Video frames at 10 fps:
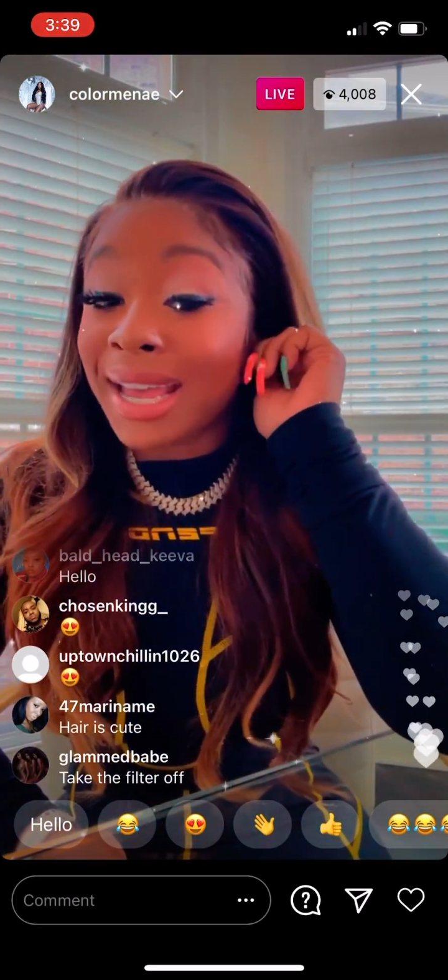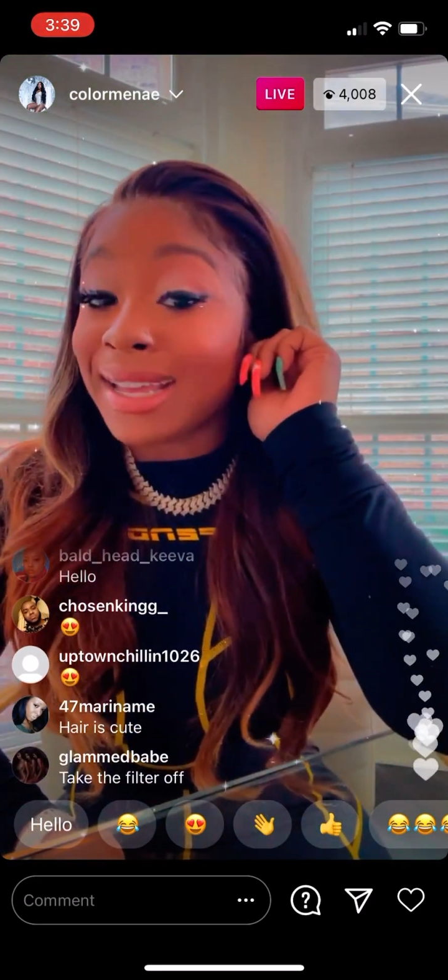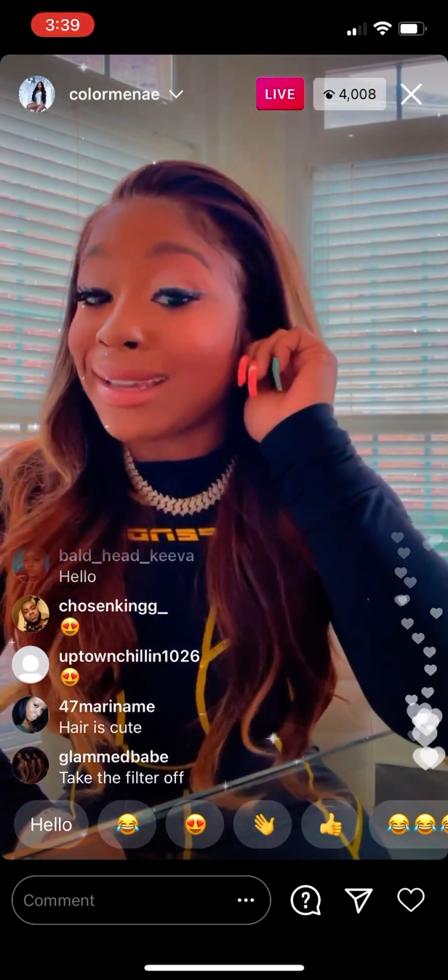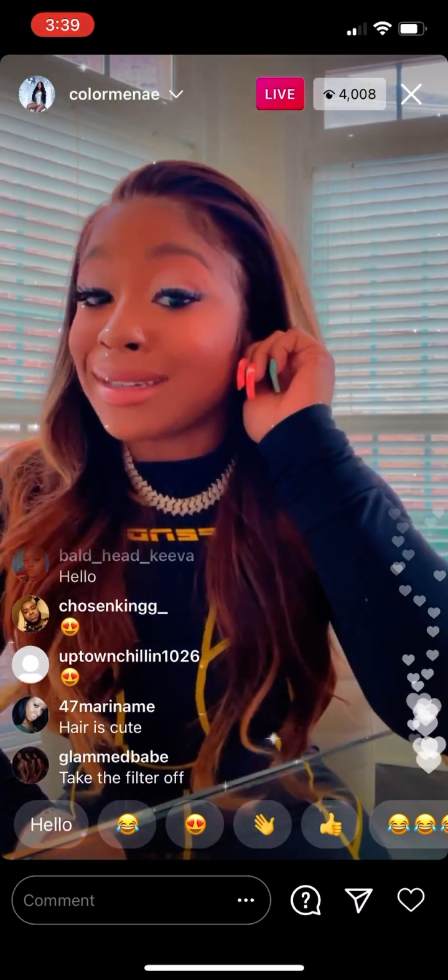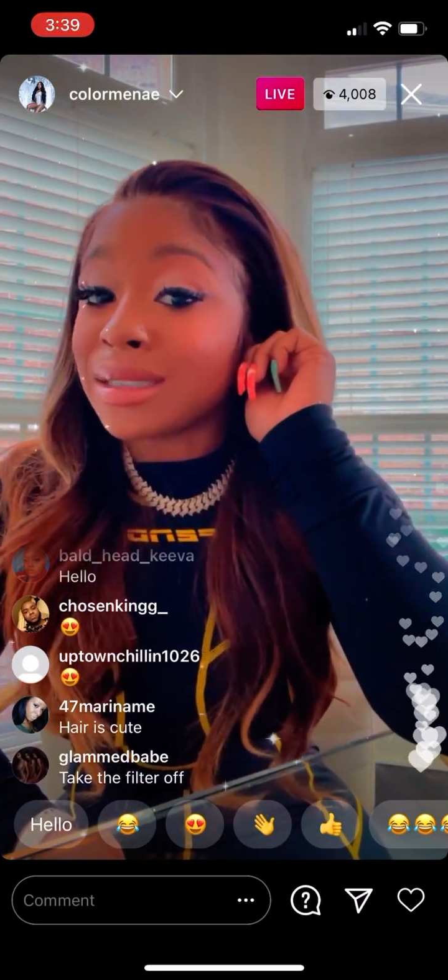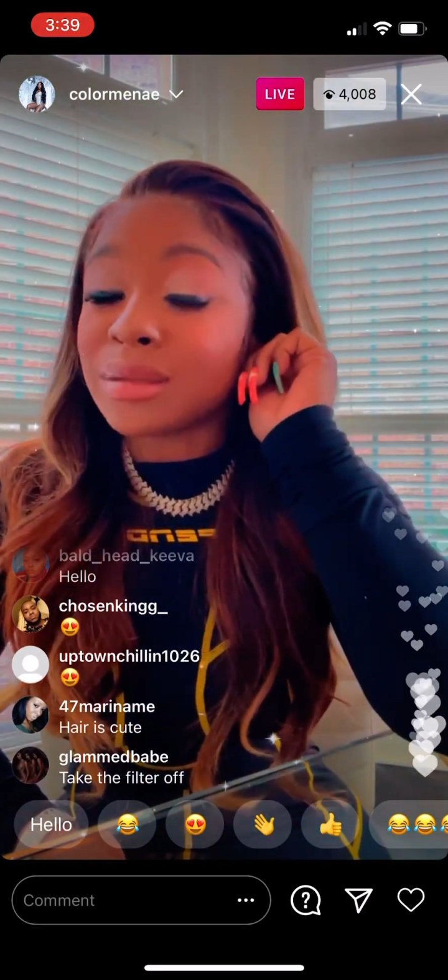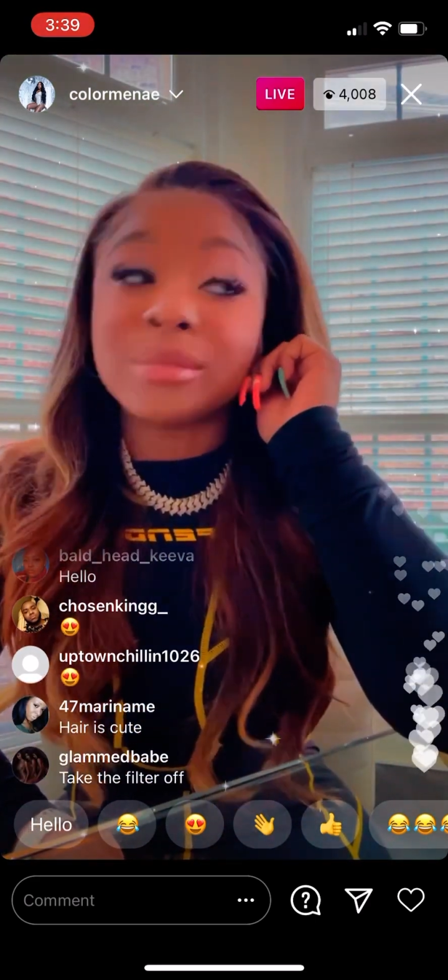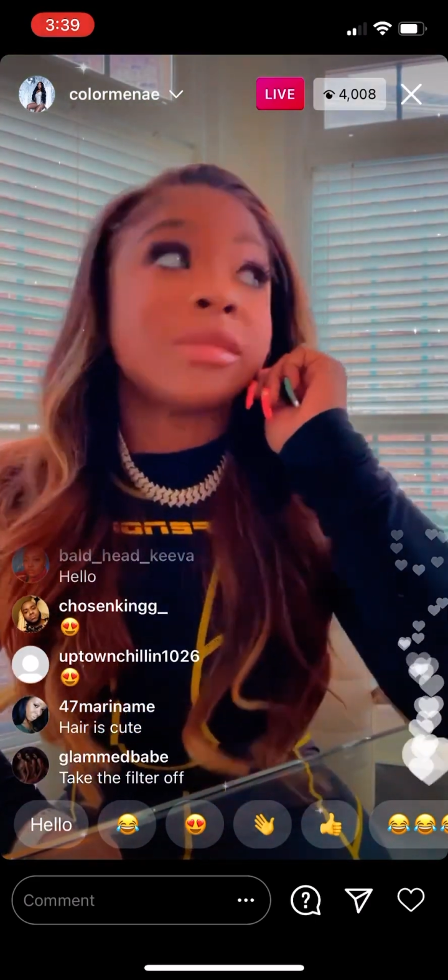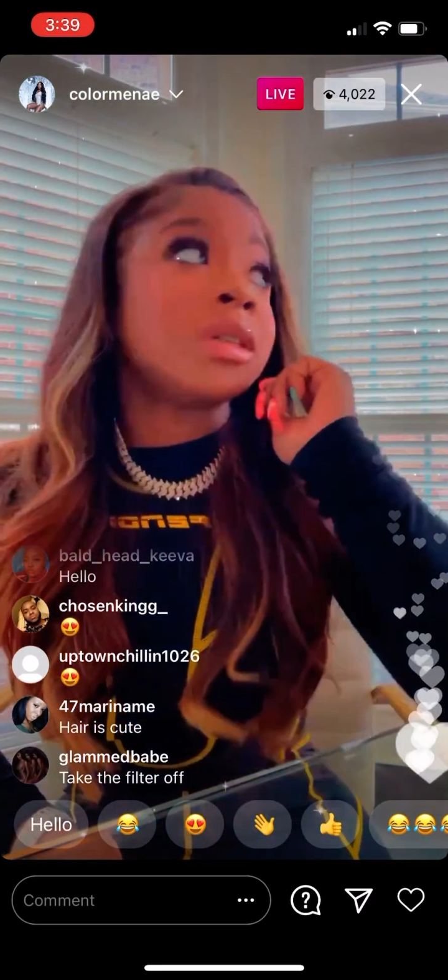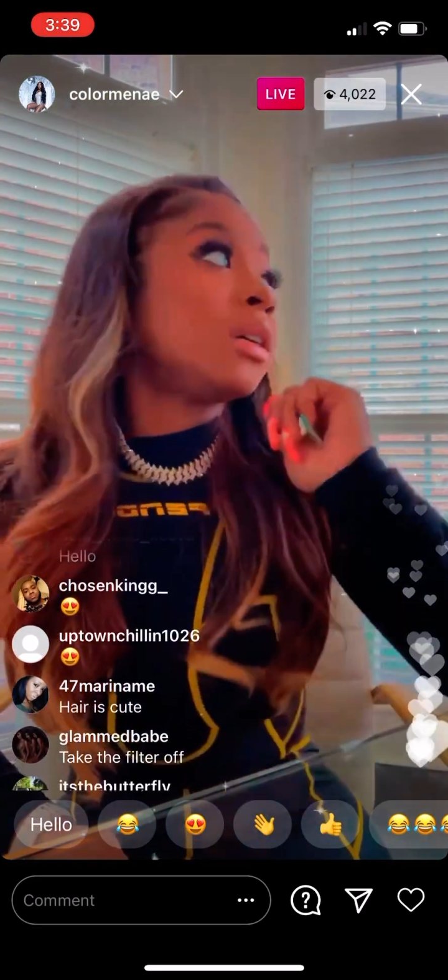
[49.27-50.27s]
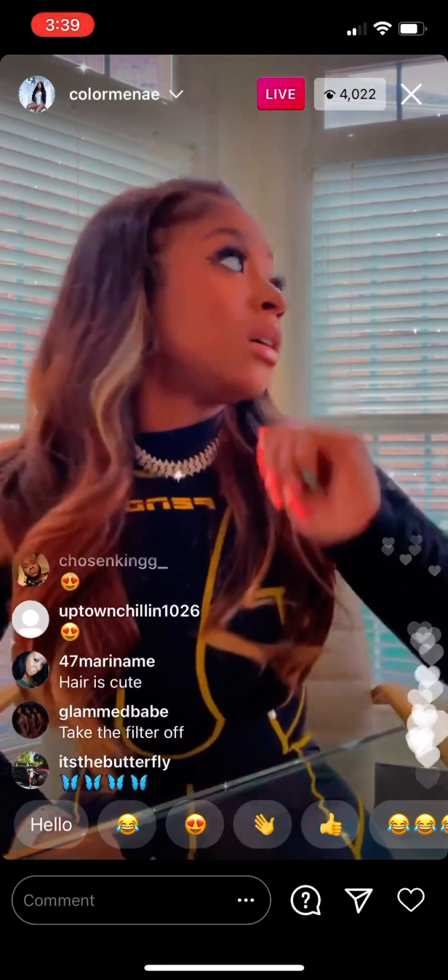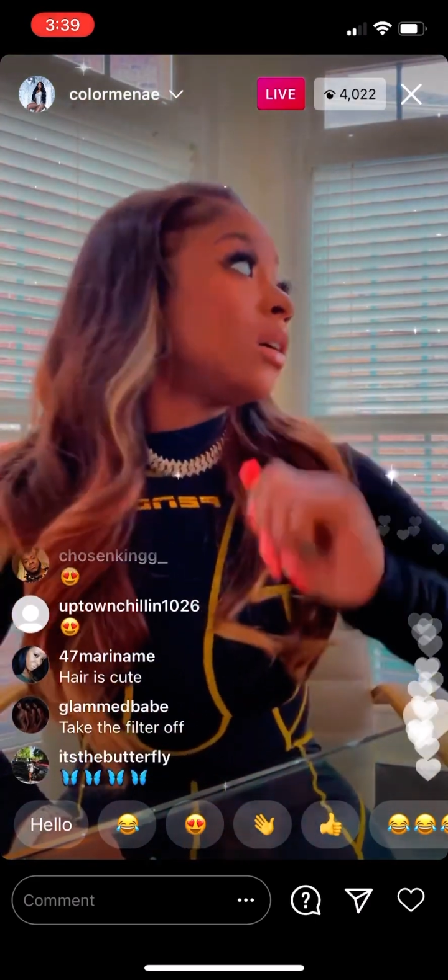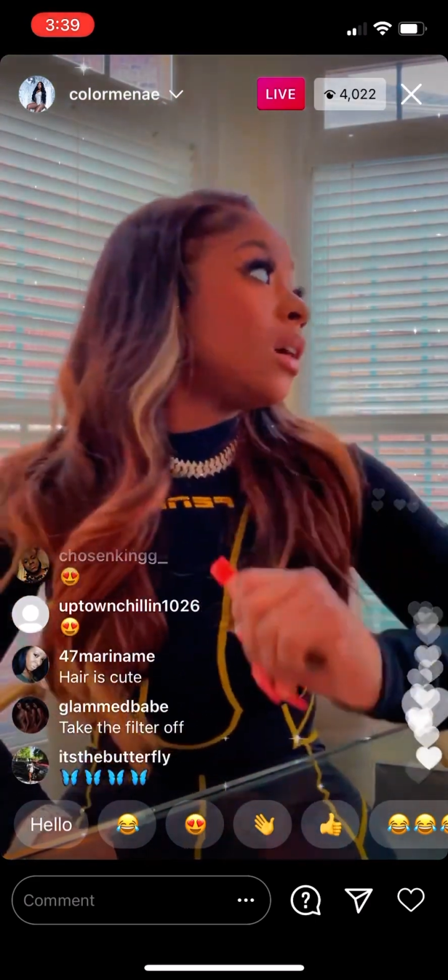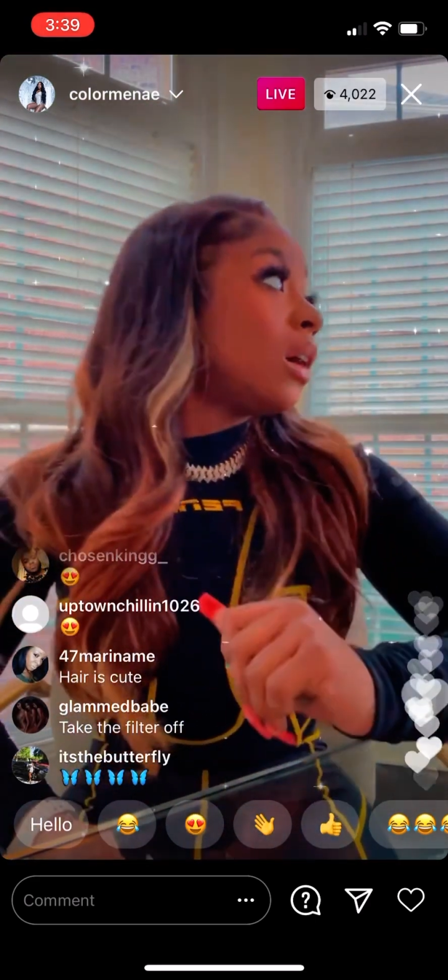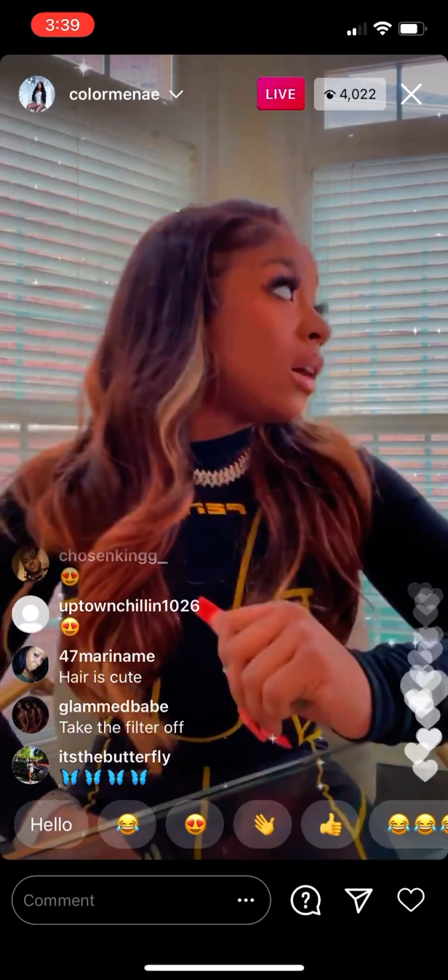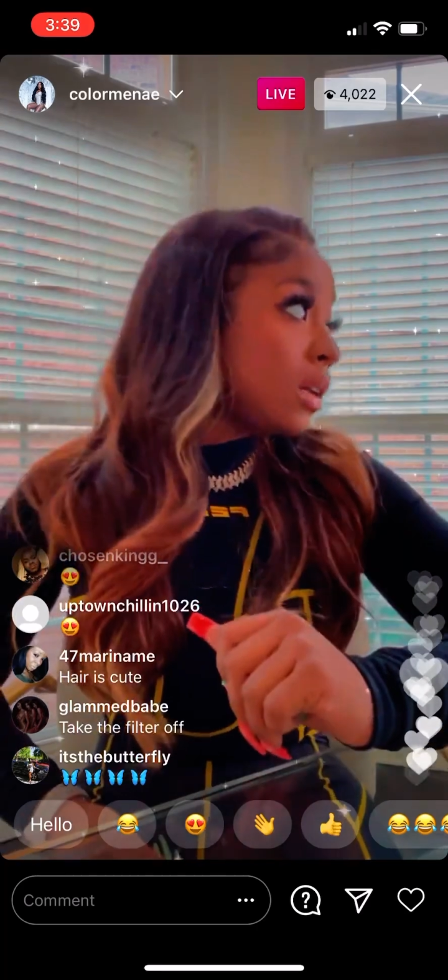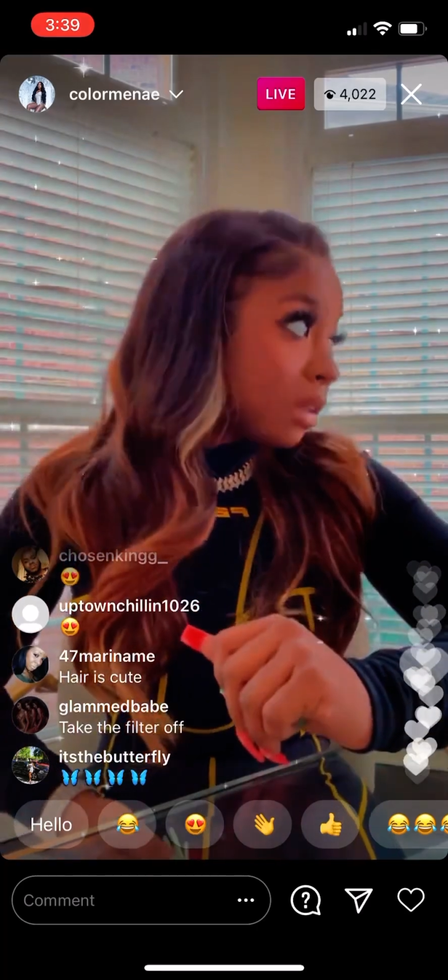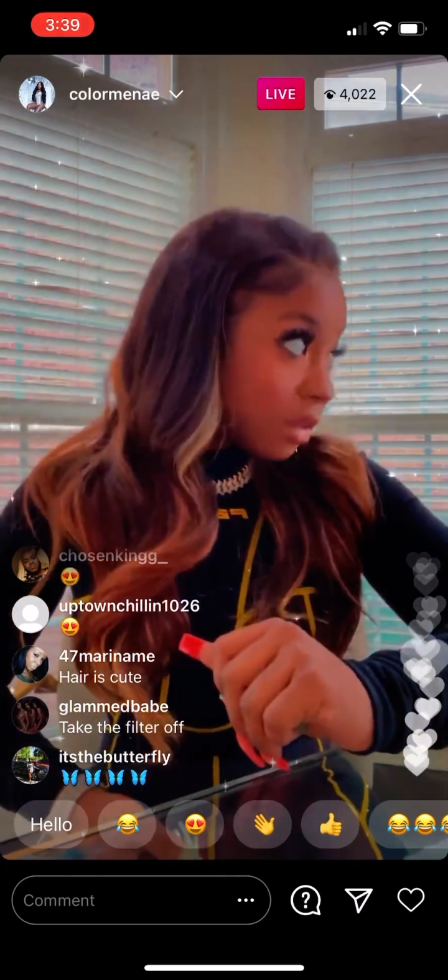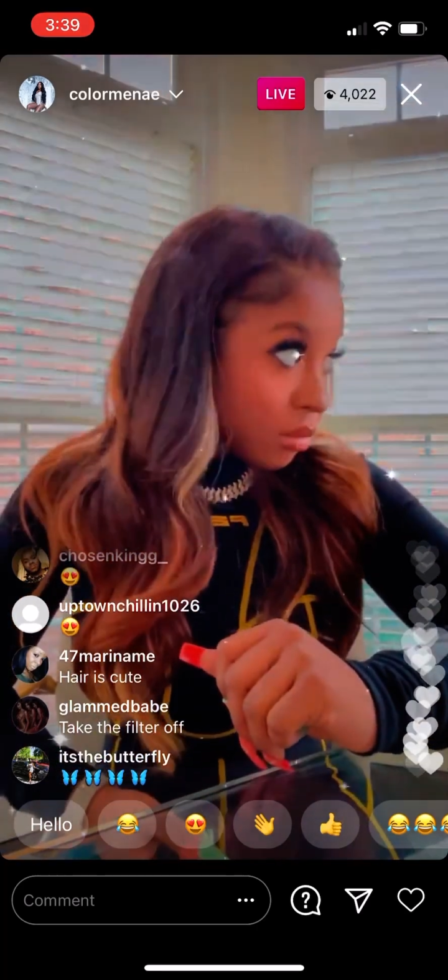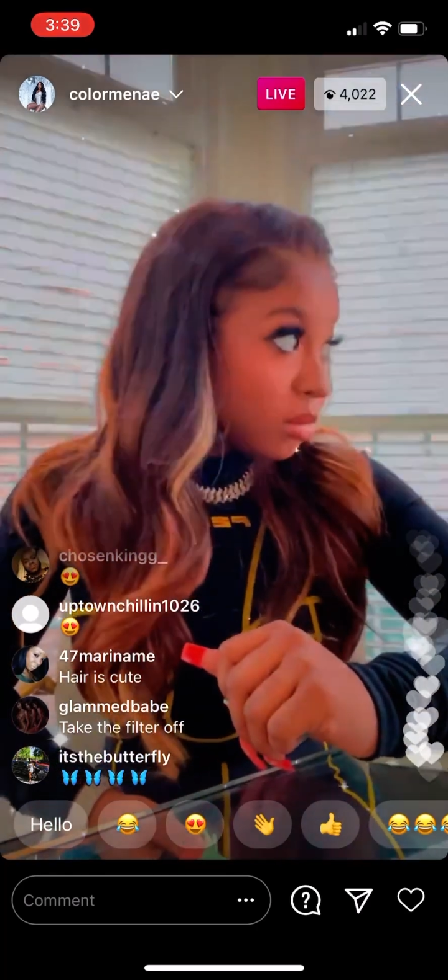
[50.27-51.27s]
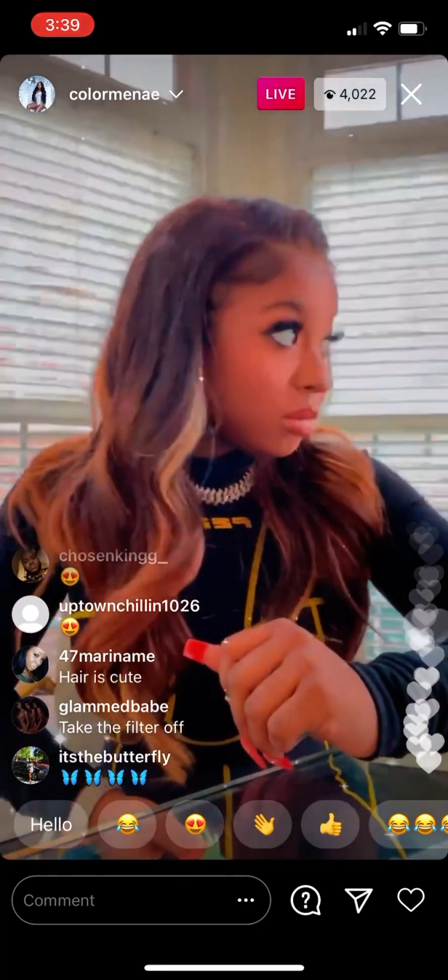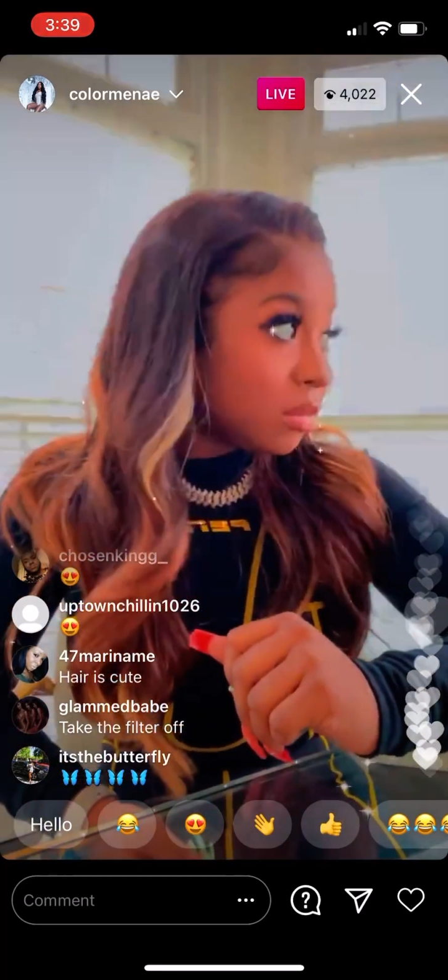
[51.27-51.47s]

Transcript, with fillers: I am. I am.